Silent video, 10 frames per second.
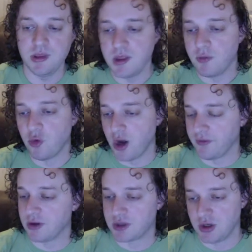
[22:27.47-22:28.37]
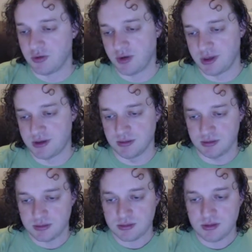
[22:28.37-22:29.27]
one of those kukris
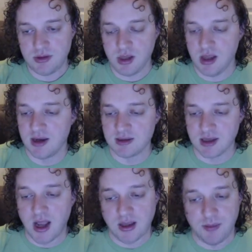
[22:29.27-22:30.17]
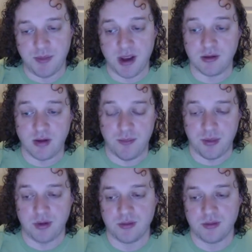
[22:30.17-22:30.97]
is locked up by the grapple.